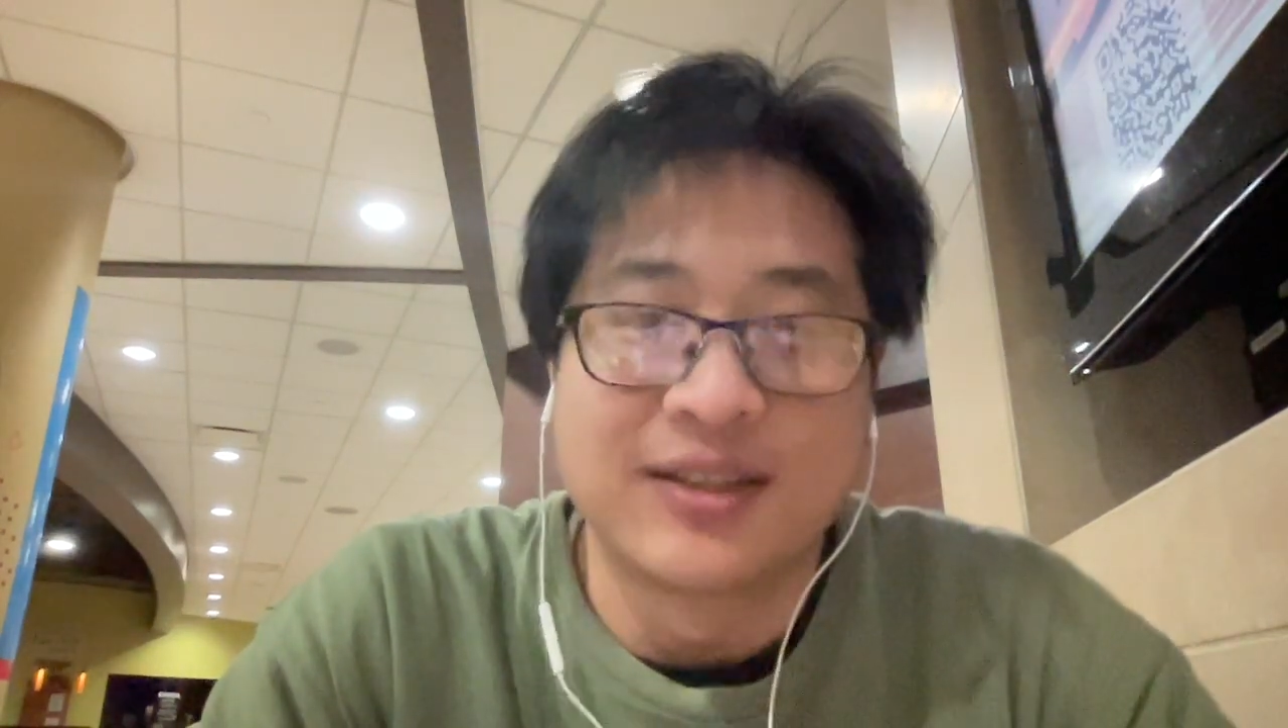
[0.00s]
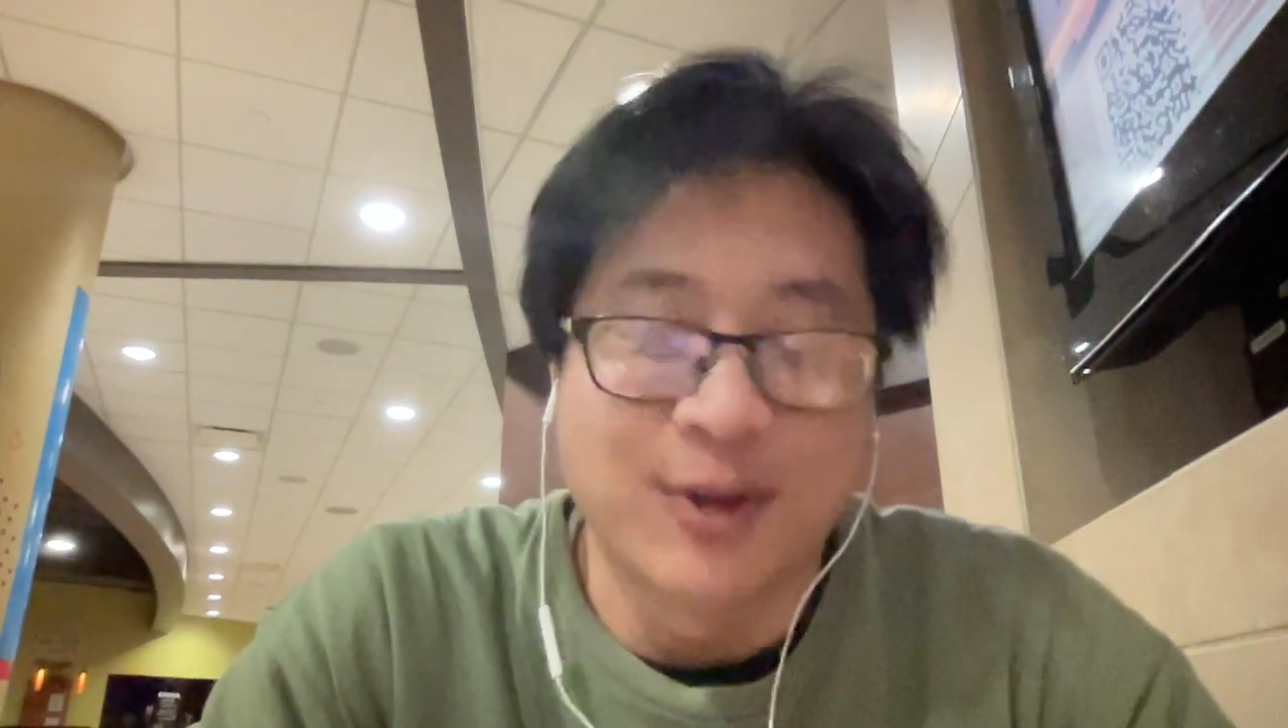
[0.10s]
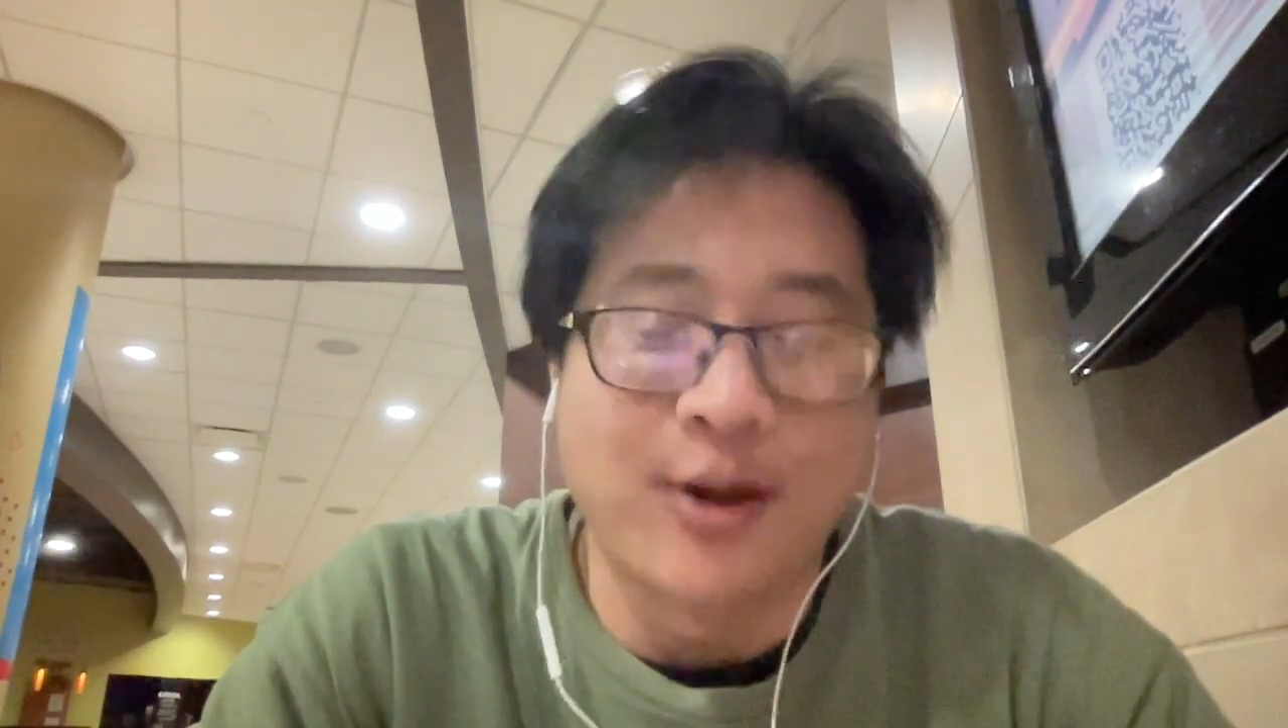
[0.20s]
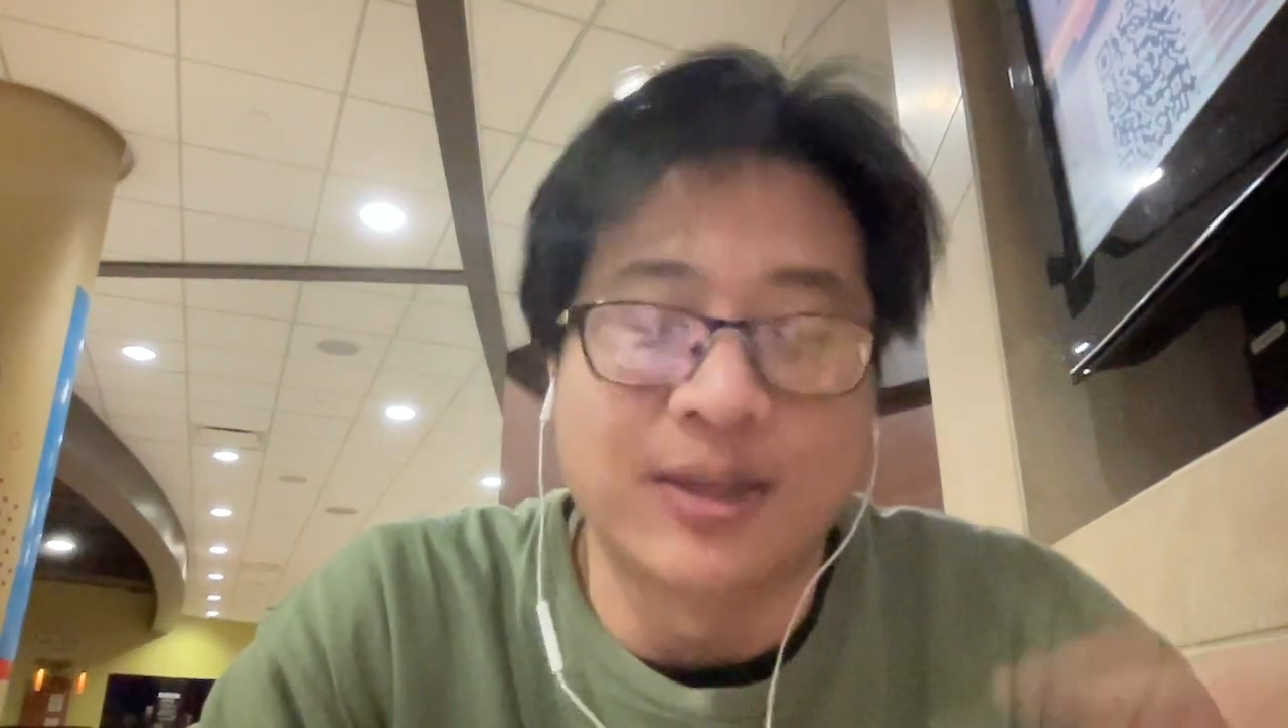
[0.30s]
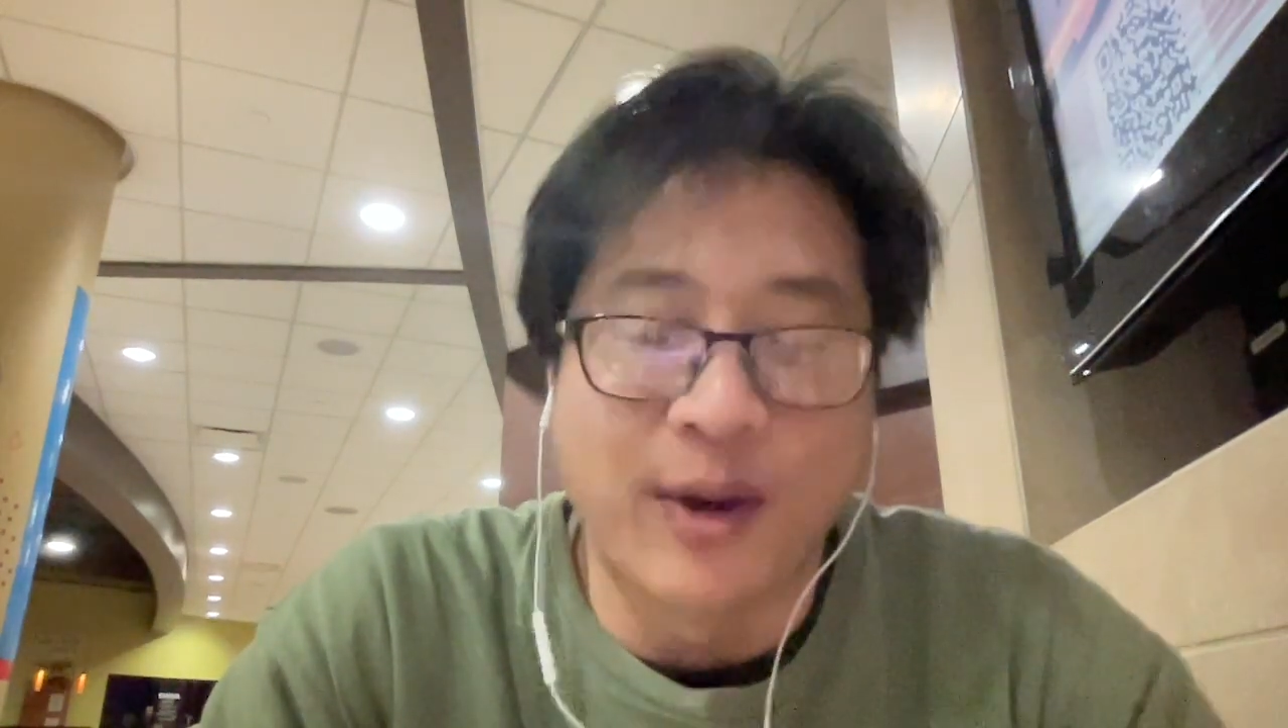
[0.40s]

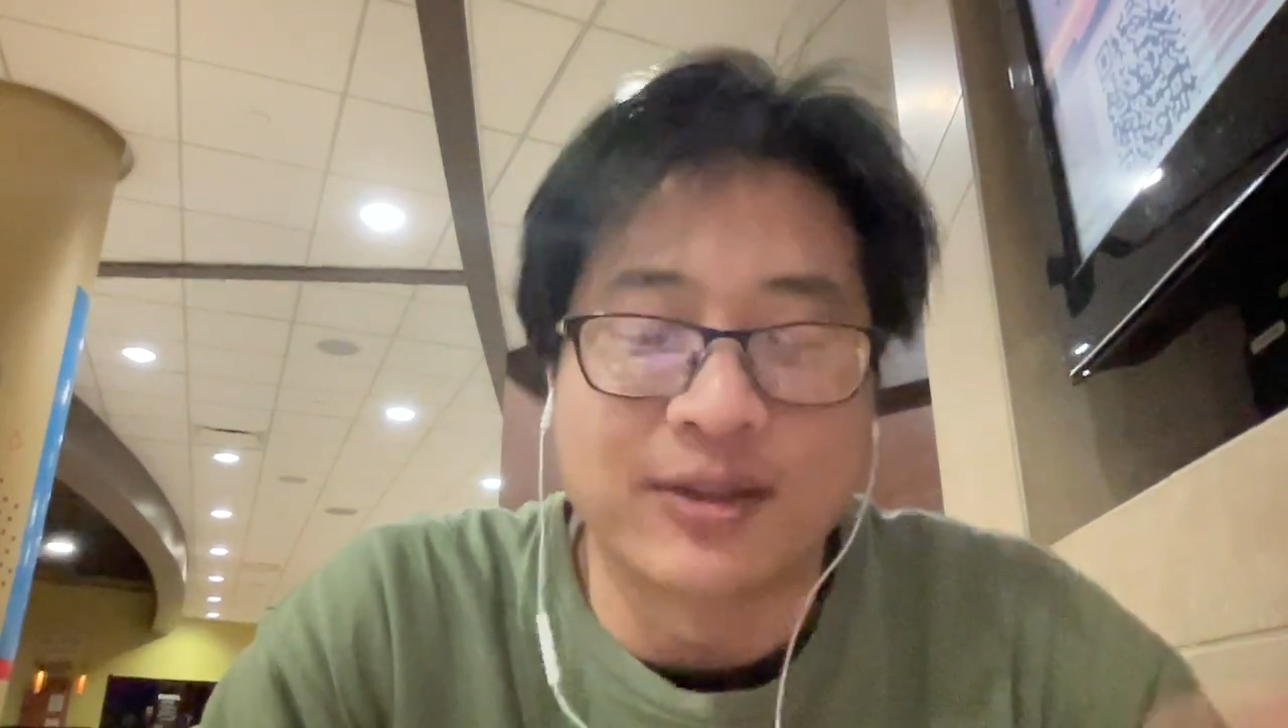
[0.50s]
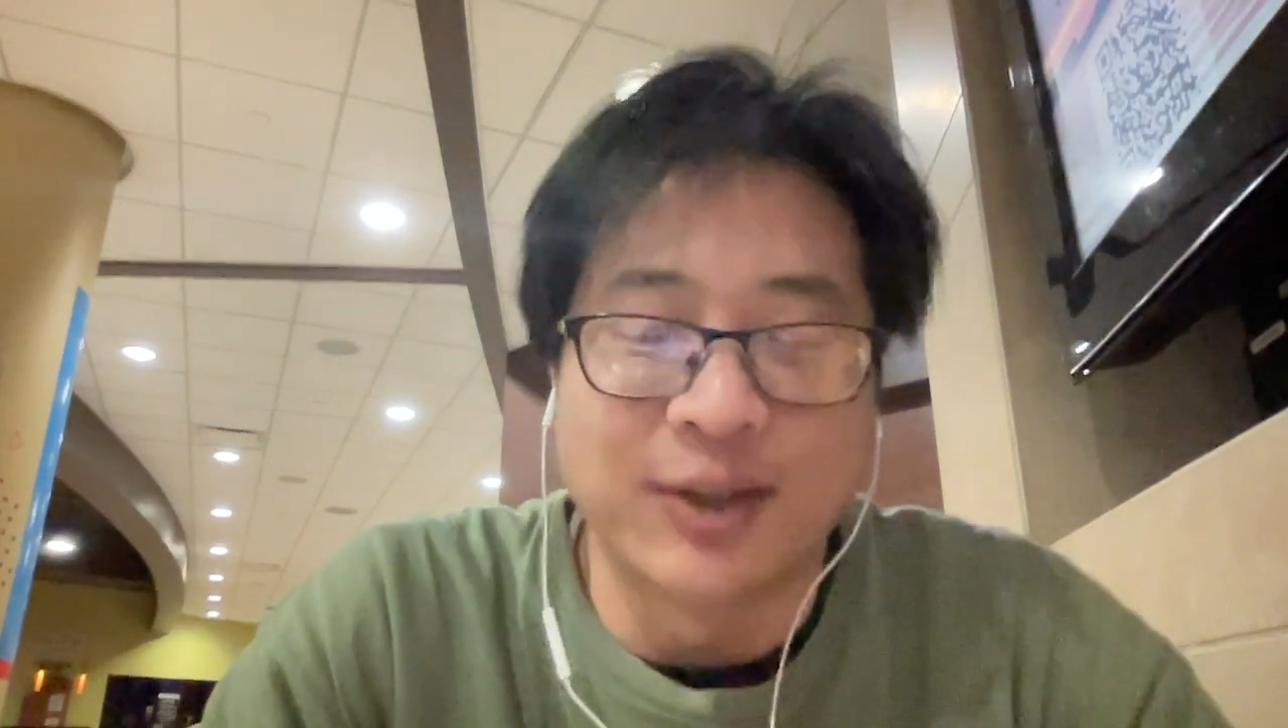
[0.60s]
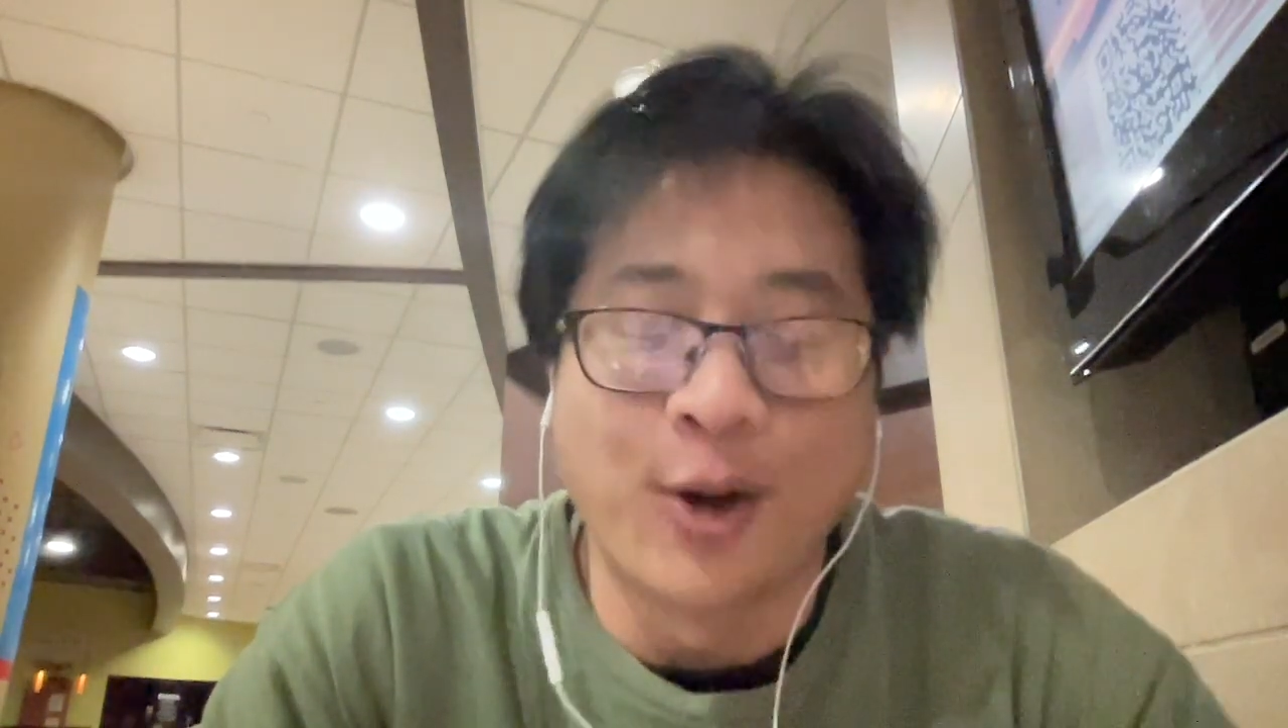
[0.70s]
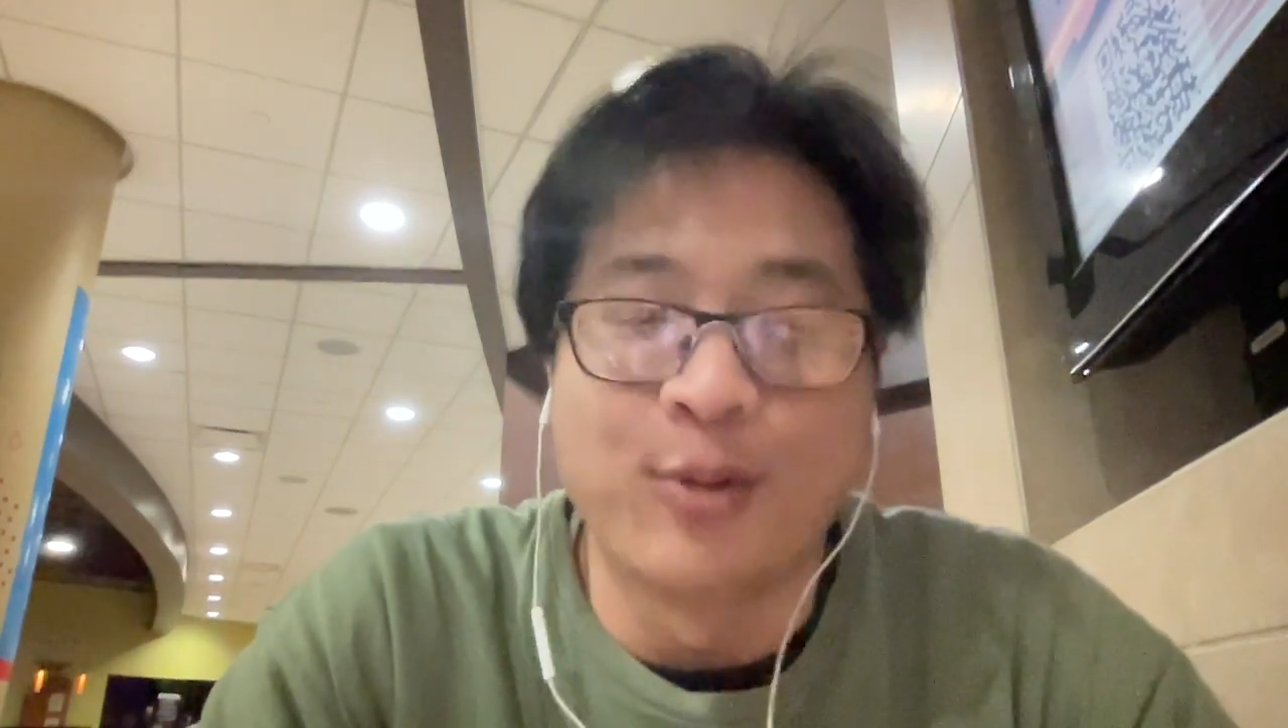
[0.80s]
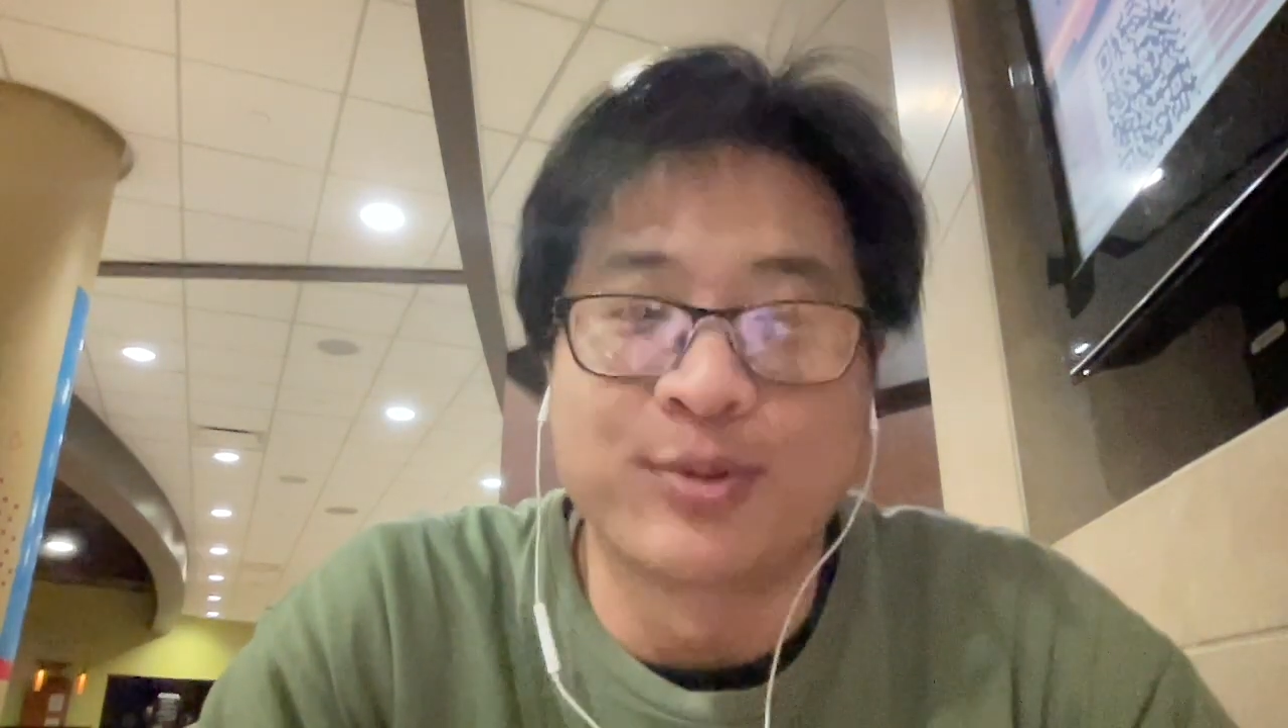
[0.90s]
Talked about the whole